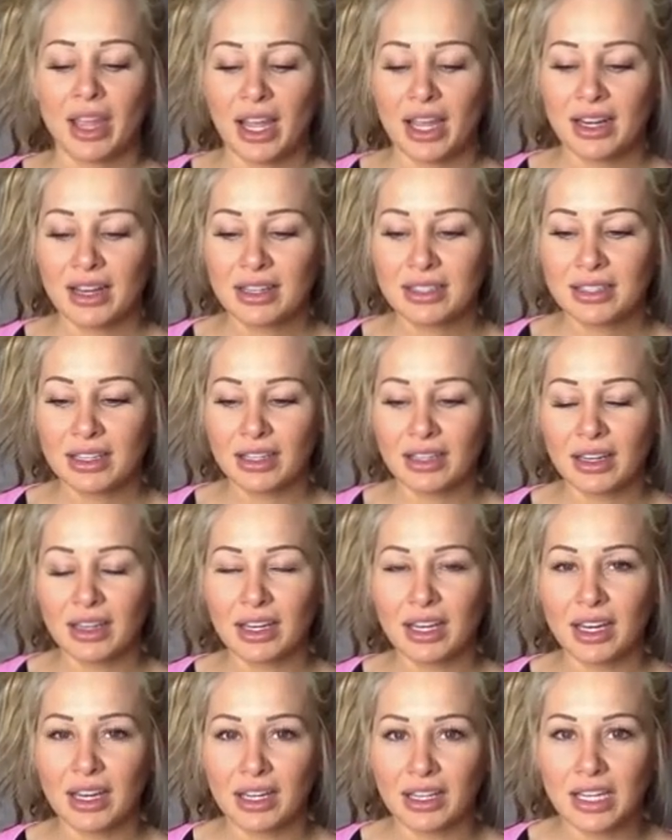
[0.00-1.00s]
And I said,
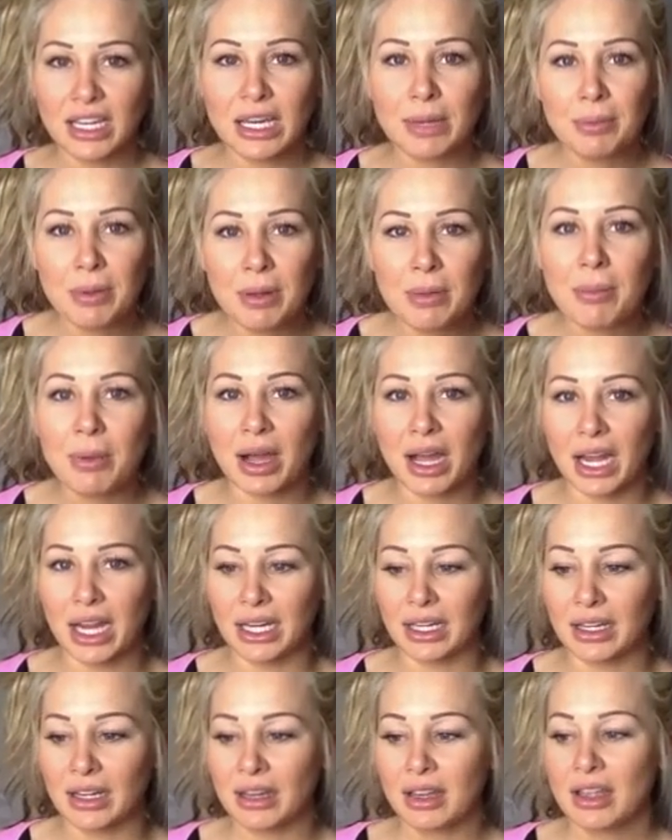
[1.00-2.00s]
Ink, keep in
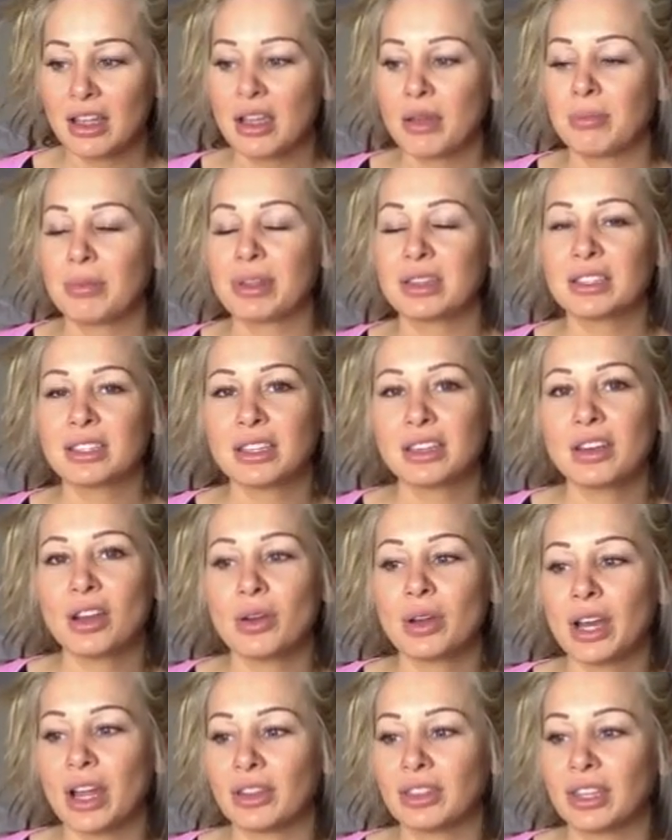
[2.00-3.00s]
mind, Benzino
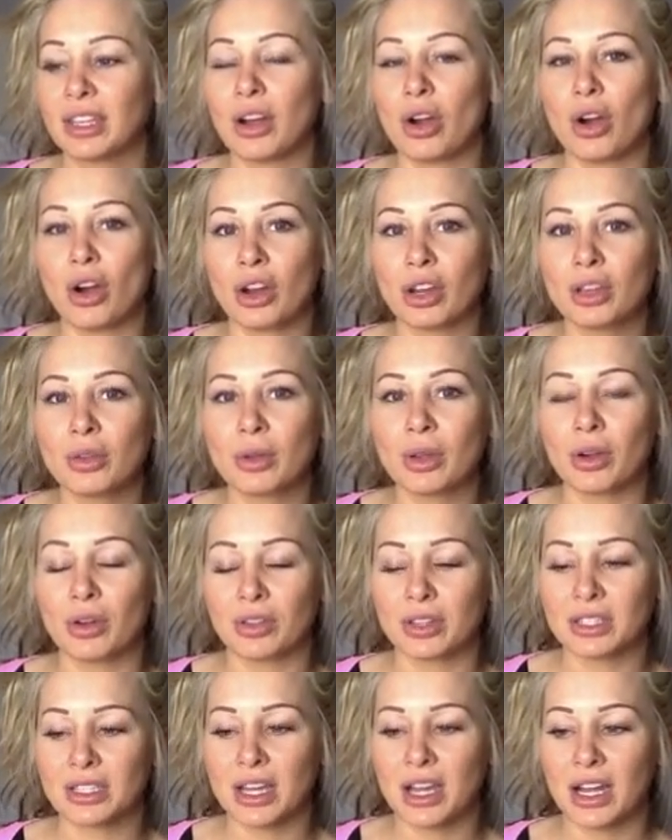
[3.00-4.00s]
and Althea arguing
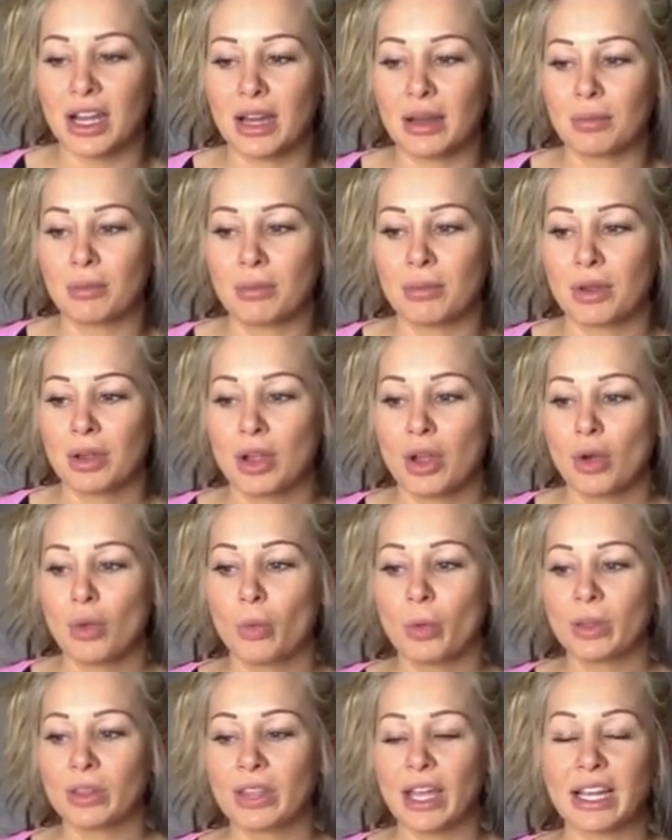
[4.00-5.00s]
all the time
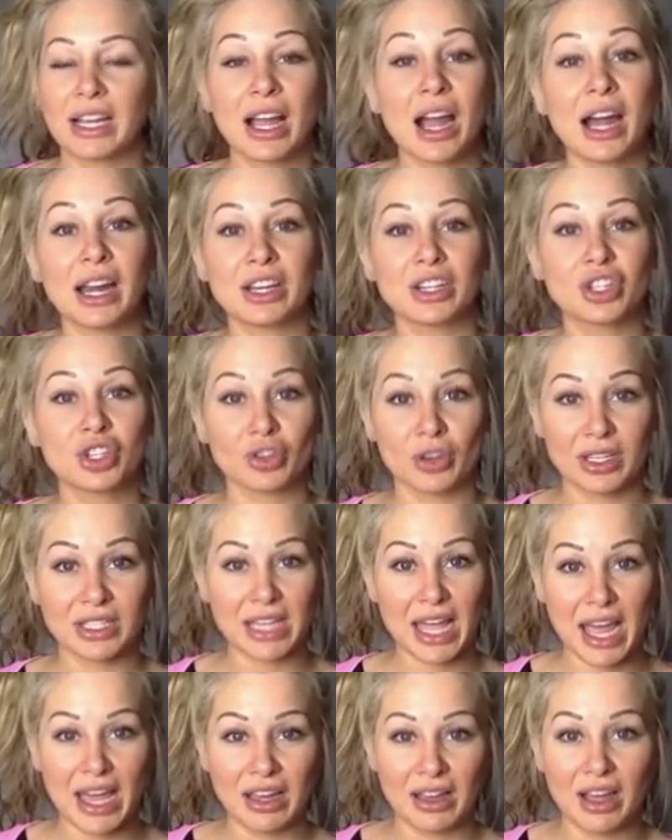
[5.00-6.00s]
would like kind of stress
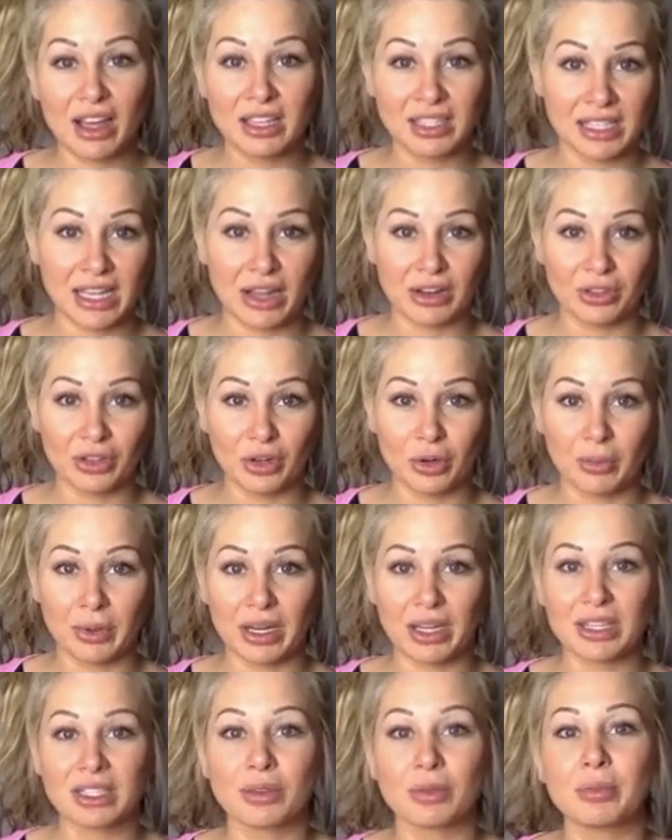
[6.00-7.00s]
us out a little bit
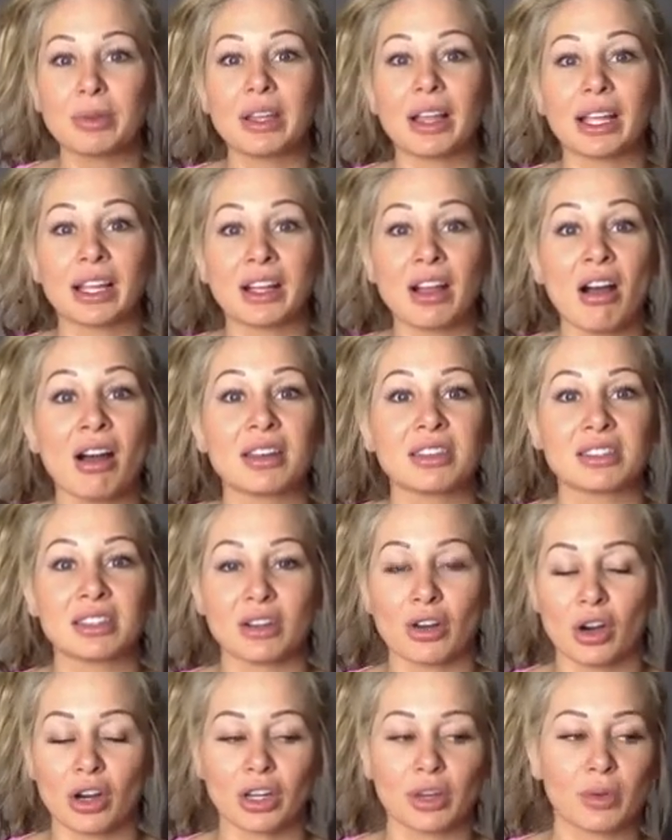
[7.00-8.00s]
because it would be like
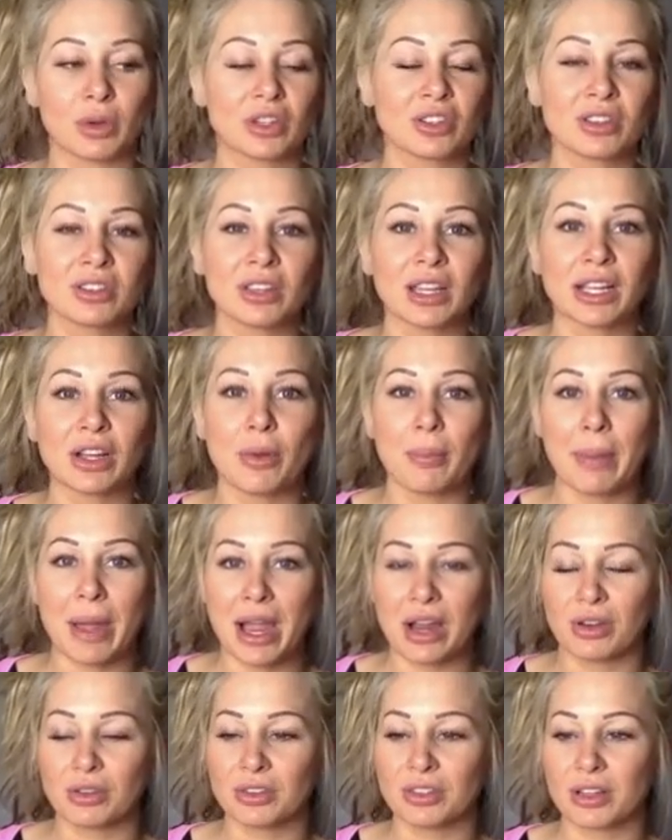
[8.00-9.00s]
constant arguing, just like on
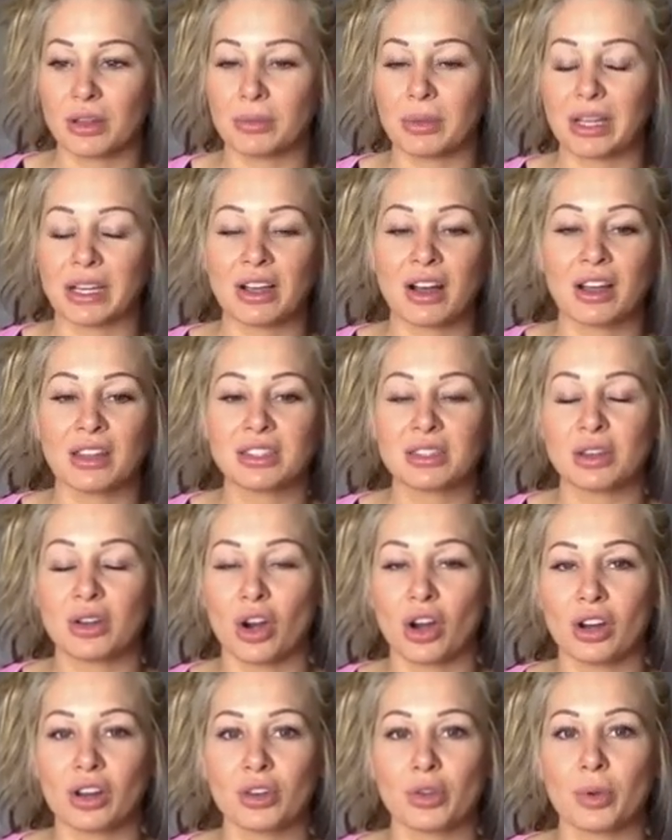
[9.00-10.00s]
Bad Girls Club, like constant
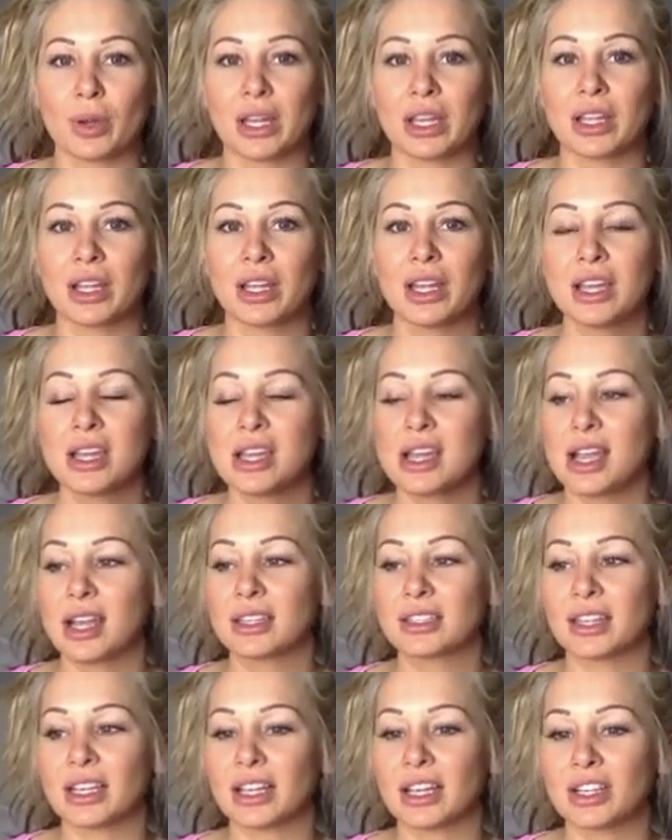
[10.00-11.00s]
arguing.
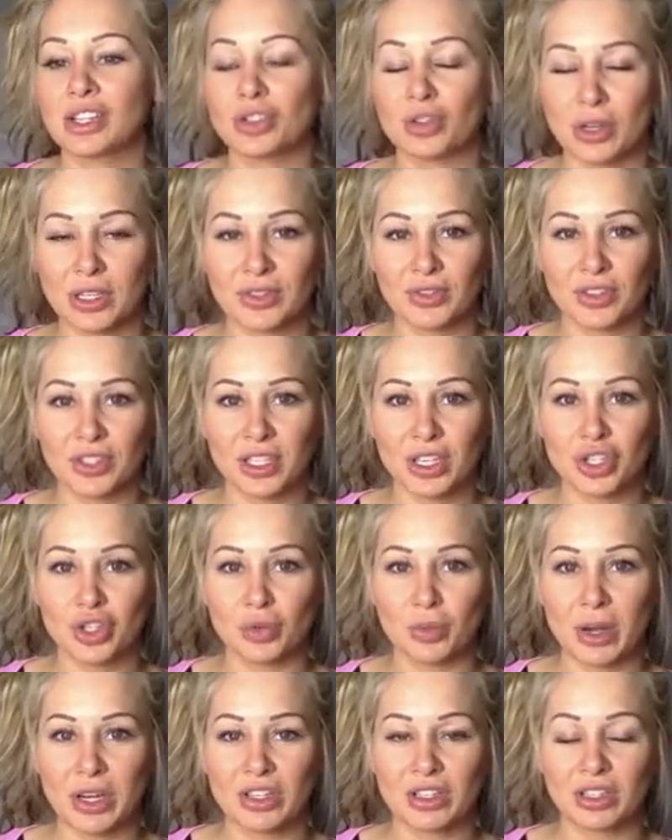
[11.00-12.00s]
It's like a stressful
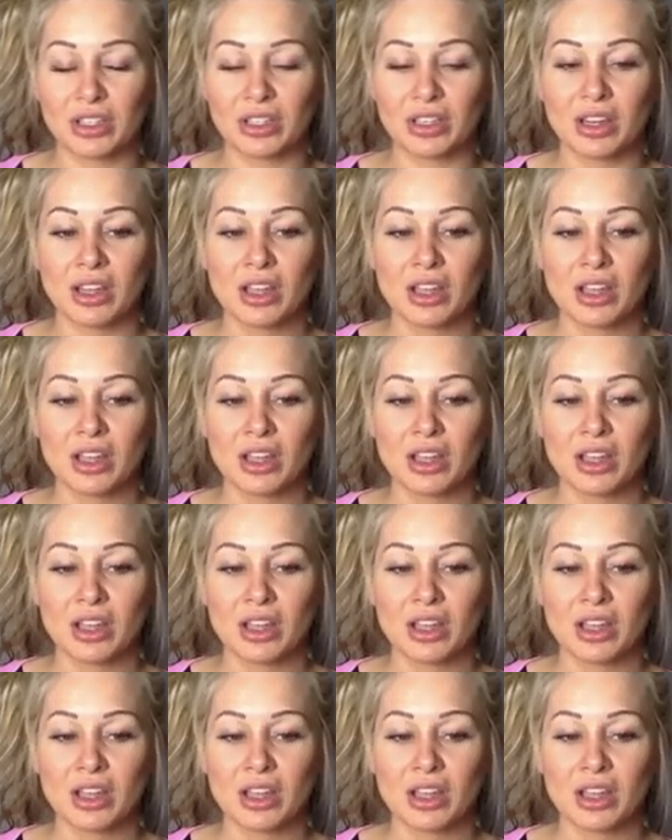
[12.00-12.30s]
situation.